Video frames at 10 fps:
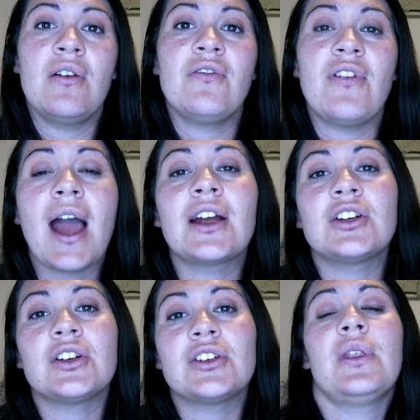
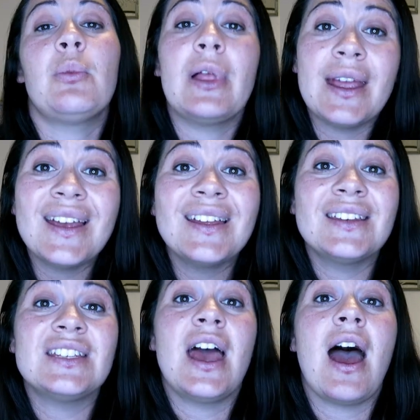factors that play
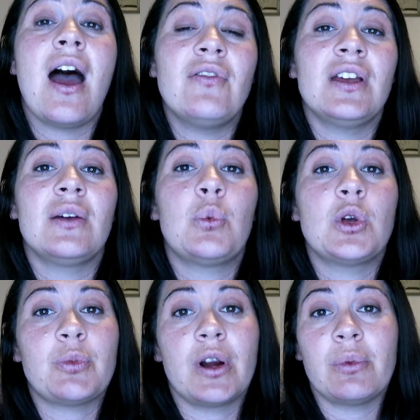into having
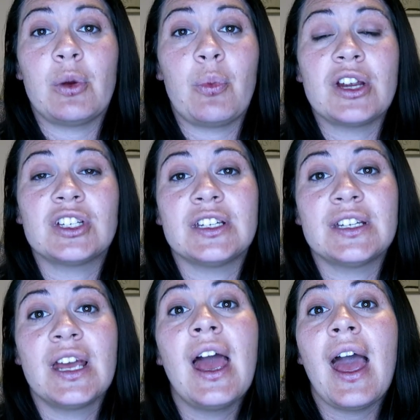postpartum depression.
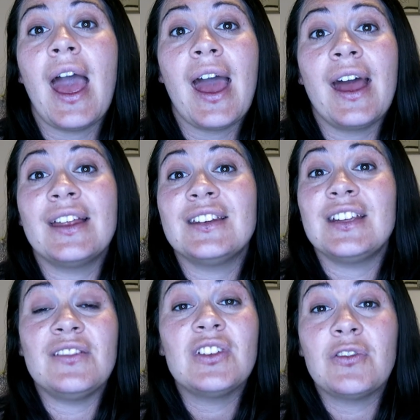And
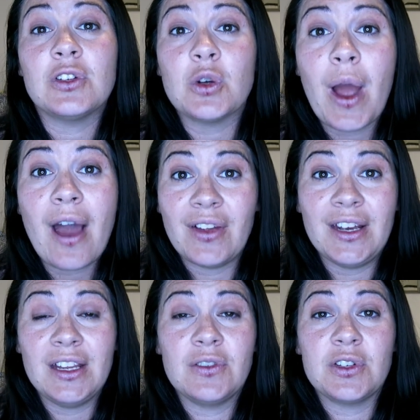even if you don't have
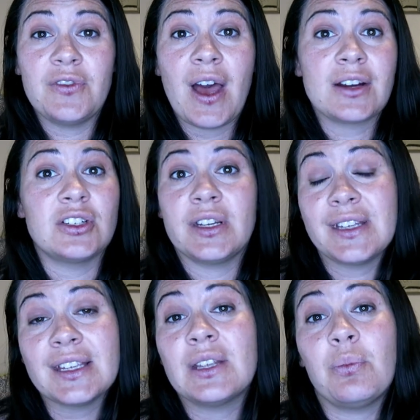any of those factors,
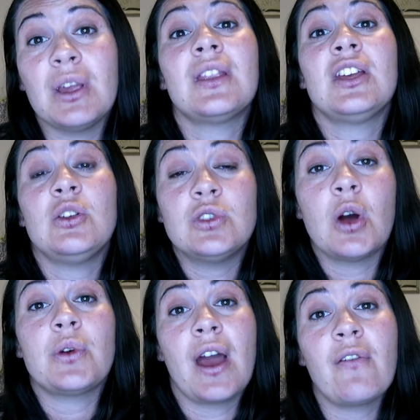it doesn't mean that you
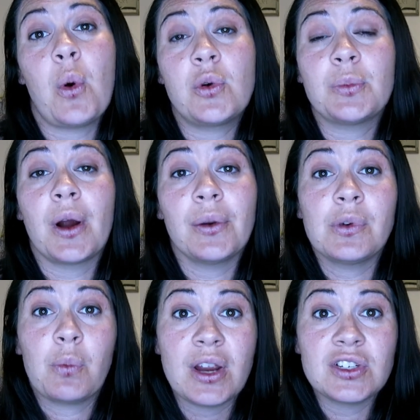don't have
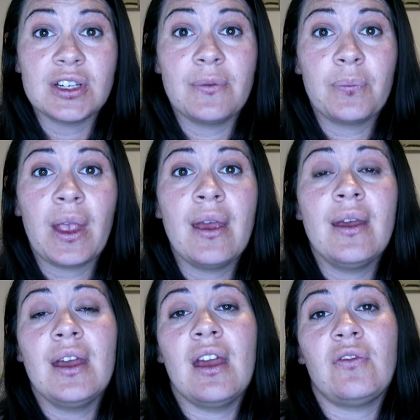postpartum depression.
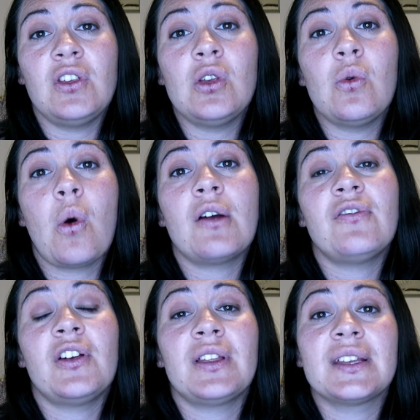If you are
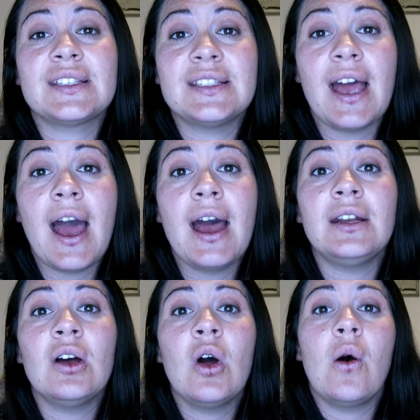feeling
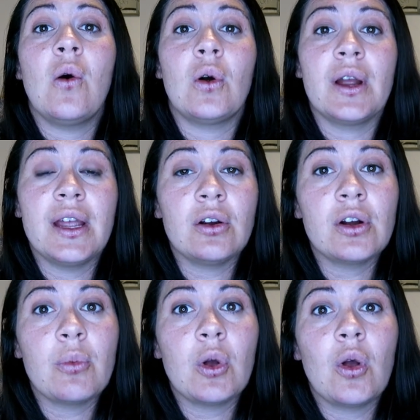sad or
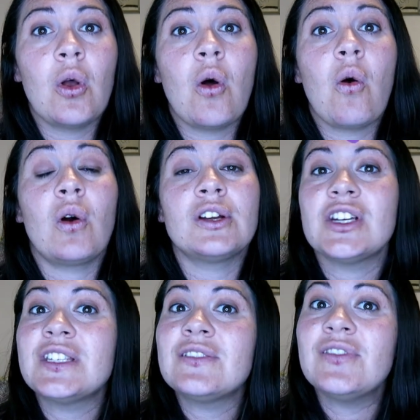irritable or
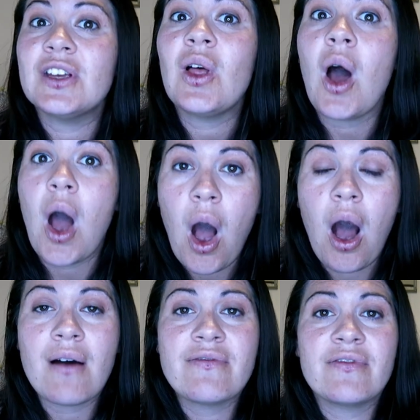just feel
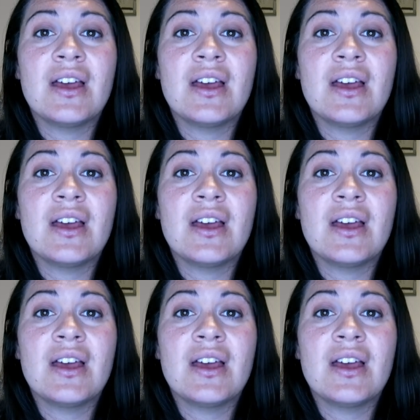off,